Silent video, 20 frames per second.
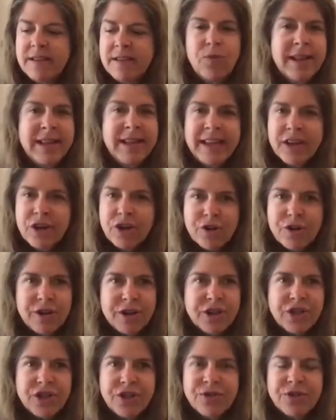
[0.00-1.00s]
Really
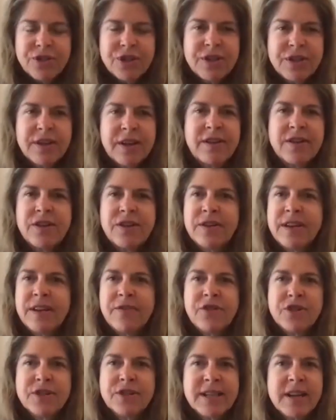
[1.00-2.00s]
encourage you to
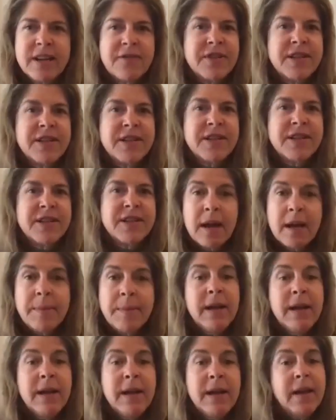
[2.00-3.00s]
give yourself the
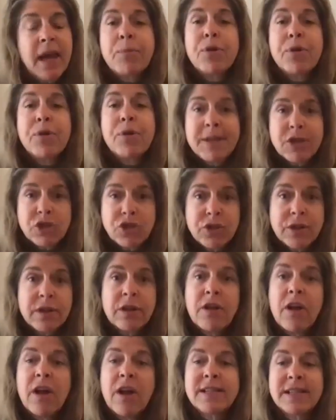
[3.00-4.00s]
time and
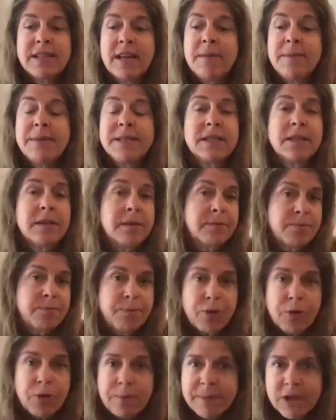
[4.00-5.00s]
permission. A lot of time it's the
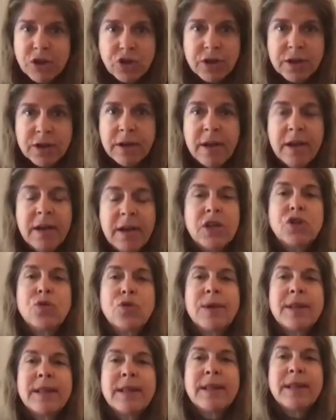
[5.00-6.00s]
permission
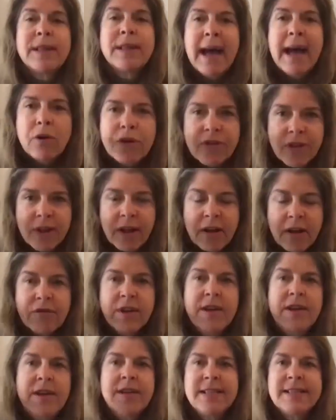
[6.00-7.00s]
to allow
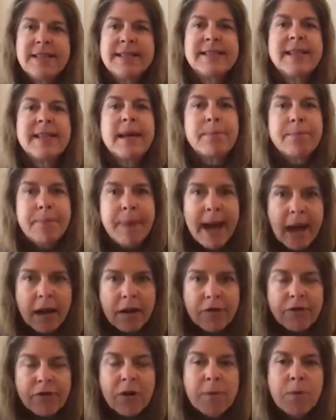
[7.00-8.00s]
yourself to step
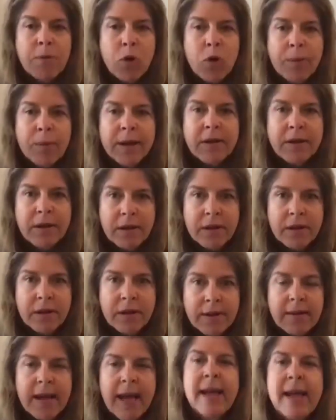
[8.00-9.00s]
back for a moment
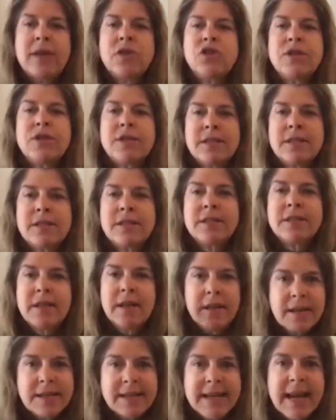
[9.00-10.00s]
and just
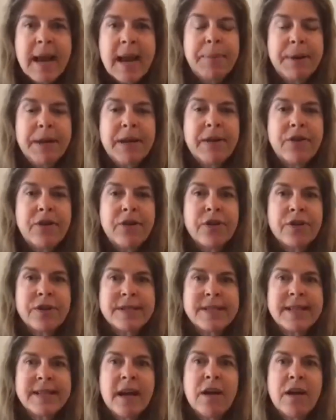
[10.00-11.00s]
tap into
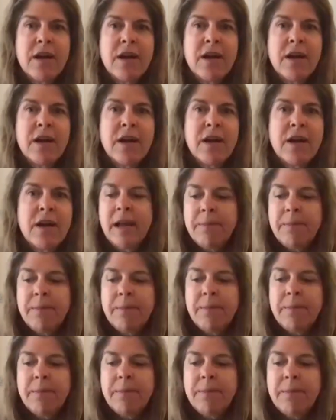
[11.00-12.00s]
yourself
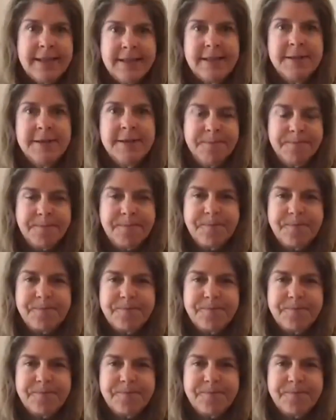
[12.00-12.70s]
and be guided.